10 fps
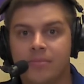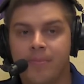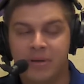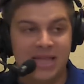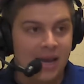
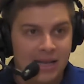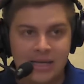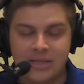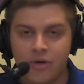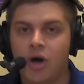But they didn't
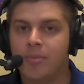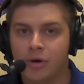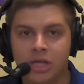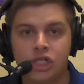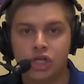get their number
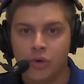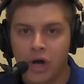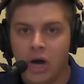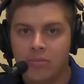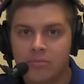and they showed up.